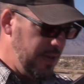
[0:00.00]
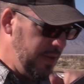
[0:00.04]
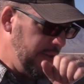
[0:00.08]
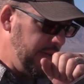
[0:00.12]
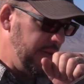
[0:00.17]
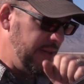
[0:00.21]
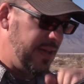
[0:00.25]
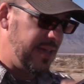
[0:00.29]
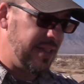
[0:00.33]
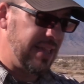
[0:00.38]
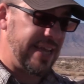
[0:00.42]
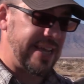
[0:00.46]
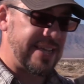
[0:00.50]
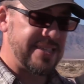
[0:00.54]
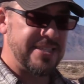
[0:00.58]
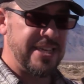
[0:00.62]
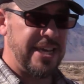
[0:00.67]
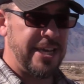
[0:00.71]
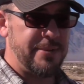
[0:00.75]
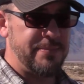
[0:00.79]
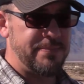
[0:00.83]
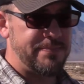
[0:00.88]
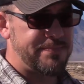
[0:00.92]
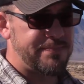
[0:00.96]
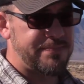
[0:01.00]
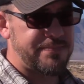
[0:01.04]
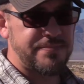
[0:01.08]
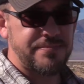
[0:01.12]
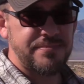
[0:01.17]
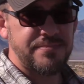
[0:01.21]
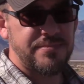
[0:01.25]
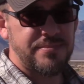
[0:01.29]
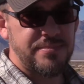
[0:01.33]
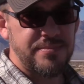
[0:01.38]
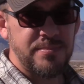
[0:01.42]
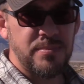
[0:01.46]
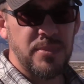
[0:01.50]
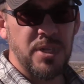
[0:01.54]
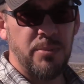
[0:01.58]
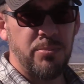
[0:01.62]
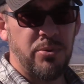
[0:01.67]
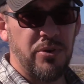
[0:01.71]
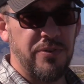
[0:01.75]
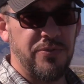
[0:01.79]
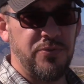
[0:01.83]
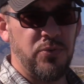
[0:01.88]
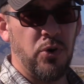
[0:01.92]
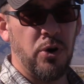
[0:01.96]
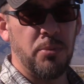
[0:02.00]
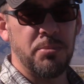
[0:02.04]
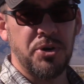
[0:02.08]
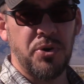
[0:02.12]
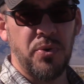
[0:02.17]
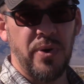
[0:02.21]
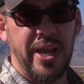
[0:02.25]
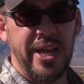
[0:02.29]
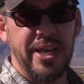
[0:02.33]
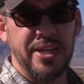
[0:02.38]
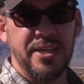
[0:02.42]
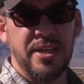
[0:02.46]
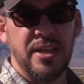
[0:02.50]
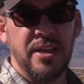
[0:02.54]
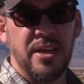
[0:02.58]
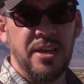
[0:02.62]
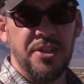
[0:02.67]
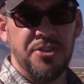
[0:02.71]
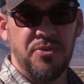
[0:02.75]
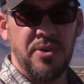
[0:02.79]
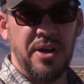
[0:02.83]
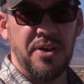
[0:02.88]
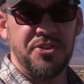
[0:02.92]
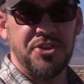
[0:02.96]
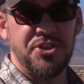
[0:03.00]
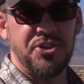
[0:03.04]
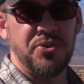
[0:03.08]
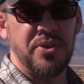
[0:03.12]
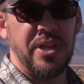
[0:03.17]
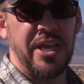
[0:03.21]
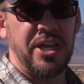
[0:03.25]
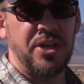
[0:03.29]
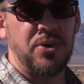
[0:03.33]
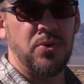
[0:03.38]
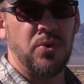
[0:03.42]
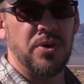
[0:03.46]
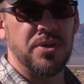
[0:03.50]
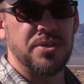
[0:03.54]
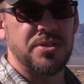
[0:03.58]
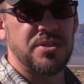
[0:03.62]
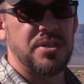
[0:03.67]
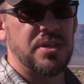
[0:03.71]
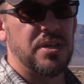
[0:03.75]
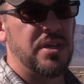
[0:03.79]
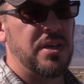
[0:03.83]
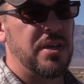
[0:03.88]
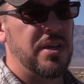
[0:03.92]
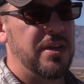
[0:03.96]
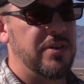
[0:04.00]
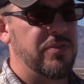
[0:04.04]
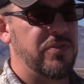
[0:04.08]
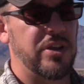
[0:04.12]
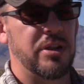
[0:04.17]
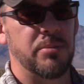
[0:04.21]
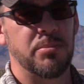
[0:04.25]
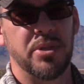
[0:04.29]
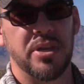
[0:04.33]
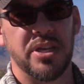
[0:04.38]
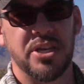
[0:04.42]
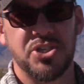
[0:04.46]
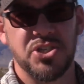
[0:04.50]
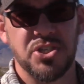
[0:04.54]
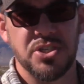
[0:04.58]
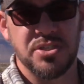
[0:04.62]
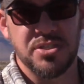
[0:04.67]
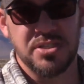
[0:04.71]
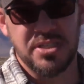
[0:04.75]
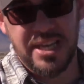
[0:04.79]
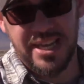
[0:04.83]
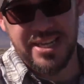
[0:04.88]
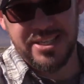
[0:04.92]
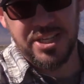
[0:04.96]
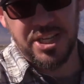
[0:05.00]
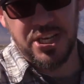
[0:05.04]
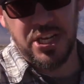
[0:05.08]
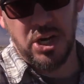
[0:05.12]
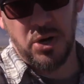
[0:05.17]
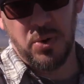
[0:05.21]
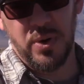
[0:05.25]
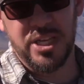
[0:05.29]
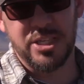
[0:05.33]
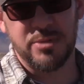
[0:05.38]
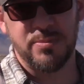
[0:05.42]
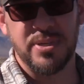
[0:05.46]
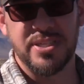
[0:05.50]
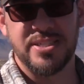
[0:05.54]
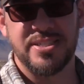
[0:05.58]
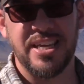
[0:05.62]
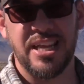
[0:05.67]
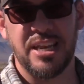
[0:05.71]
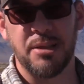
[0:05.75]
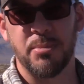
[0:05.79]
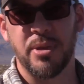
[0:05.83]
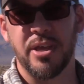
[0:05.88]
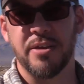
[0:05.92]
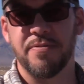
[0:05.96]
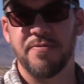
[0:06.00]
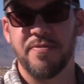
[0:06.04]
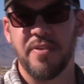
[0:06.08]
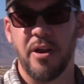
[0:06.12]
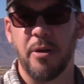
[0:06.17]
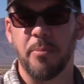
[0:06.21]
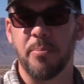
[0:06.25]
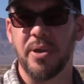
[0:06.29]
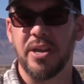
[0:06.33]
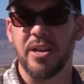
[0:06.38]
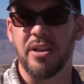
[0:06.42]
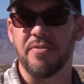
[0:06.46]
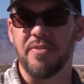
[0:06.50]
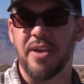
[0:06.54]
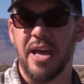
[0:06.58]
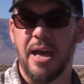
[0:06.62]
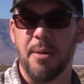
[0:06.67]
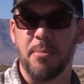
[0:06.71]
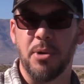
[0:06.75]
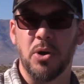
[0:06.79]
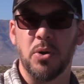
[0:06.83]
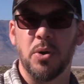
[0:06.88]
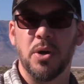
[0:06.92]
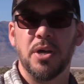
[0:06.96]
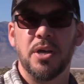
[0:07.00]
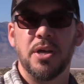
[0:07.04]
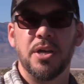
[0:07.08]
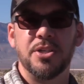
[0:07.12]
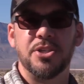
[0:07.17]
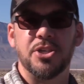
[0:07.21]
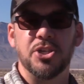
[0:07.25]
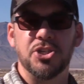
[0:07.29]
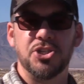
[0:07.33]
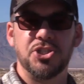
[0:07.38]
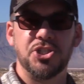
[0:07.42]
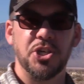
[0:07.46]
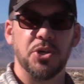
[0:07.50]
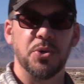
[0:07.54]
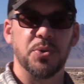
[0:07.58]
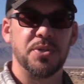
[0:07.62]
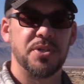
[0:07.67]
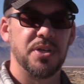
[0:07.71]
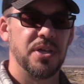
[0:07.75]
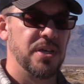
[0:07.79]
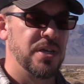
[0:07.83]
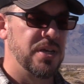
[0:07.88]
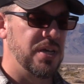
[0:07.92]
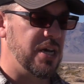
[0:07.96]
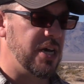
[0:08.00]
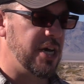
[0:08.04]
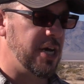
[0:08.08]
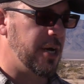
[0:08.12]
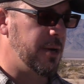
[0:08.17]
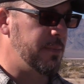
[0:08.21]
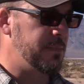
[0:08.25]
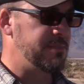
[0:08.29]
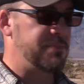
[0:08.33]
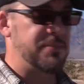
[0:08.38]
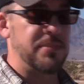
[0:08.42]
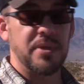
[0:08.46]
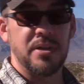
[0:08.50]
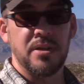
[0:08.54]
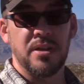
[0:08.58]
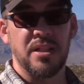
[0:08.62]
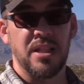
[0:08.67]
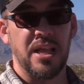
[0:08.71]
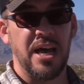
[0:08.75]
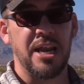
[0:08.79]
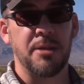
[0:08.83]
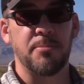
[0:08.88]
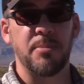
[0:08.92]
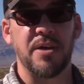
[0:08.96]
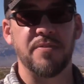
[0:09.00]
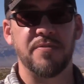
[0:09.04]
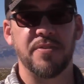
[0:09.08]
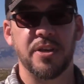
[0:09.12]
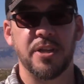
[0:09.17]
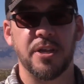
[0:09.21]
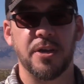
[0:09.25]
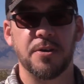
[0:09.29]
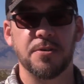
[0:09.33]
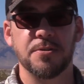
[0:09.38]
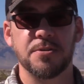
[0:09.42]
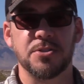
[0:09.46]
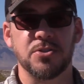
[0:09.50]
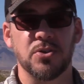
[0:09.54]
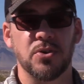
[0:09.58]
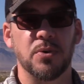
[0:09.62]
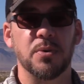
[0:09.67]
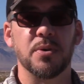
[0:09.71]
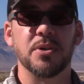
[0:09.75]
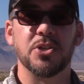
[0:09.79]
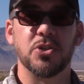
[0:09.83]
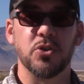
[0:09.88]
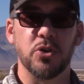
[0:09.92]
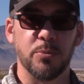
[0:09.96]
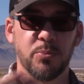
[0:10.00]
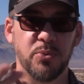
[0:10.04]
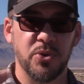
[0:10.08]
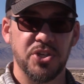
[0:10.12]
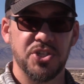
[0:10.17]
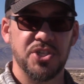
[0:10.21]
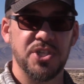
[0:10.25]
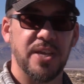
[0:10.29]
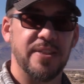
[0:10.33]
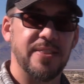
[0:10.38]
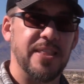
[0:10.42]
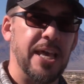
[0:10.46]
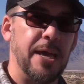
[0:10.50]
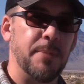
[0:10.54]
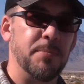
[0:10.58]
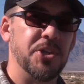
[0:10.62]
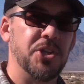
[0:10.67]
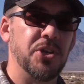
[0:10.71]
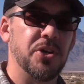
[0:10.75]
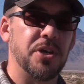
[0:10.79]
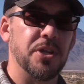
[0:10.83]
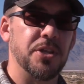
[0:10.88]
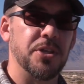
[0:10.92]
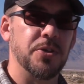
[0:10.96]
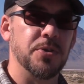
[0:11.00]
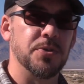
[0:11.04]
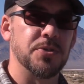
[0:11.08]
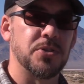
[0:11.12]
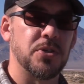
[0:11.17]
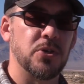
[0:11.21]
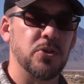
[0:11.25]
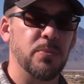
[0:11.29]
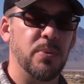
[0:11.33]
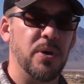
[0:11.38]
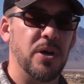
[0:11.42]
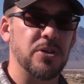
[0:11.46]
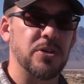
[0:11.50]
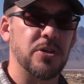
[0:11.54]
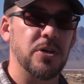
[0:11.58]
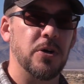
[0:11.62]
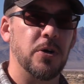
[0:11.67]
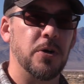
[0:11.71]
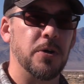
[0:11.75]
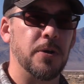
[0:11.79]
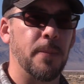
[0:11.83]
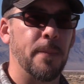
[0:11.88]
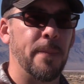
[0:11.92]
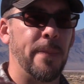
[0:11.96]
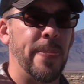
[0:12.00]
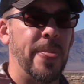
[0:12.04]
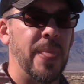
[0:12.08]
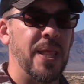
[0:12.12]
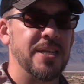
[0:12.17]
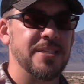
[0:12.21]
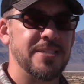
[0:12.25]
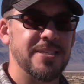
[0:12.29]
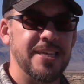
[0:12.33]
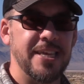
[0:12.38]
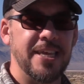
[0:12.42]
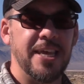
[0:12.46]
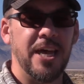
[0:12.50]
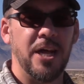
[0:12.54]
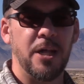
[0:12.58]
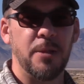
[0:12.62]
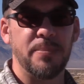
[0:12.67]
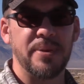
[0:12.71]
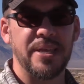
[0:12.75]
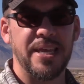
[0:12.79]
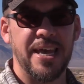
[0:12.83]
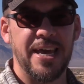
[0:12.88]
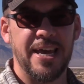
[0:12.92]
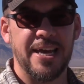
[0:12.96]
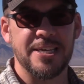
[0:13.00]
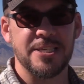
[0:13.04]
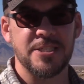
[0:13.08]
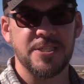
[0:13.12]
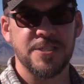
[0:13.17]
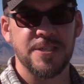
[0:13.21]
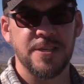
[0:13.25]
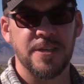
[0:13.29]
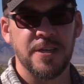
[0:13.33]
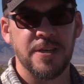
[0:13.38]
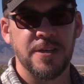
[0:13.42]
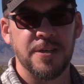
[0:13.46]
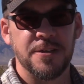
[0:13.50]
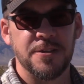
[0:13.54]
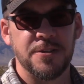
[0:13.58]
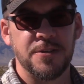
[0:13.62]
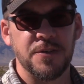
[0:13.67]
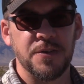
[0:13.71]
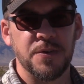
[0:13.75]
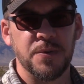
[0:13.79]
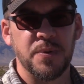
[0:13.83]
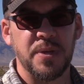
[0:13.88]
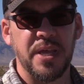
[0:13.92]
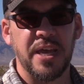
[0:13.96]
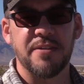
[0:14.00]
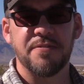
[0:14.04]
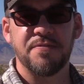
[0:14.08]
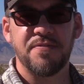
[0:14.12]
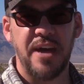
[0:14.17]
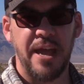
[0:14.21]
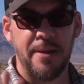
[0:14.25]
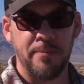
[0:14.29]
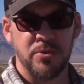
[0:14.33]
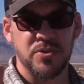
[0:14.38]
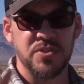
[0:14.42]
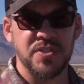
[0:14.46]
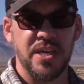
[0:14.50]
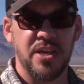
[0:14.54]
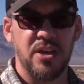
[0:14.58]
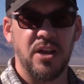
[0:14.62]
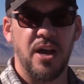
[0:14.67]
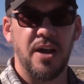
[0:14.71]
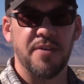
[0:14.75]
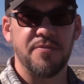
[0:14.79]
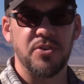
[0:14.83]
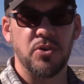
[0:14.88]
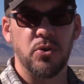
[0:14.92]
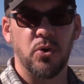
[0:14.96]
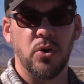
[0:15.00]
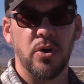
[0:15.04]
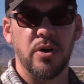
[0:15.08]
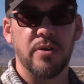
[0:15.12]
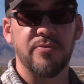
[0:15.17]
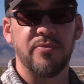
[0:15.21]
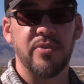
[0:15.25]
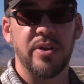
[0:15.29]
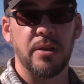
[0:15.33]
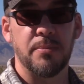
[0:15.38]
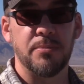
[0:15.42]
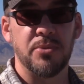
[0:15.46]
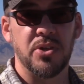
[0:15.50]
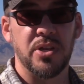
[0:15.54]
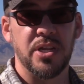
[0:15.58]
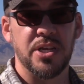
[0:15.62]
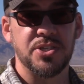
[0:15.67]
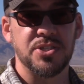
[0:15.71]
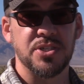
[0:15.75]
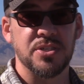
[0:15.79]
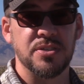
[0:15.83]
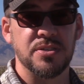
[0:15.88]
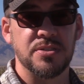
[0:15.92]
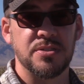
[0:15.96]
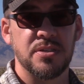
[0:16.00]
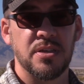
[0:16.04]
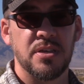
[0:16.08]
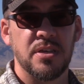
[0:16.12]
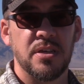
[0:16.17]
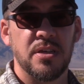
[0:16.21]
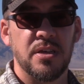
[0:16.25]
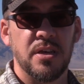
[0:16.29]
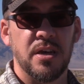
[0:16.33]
And like I said, performed great throughout the 2-day course. Freedom Munitions, as you know, has been sending me a fair bit of ammo to shoot in a lot of my videos, so I do appreciate them, and you can use coupon code TLBS to get 5% off your Freedom Munitions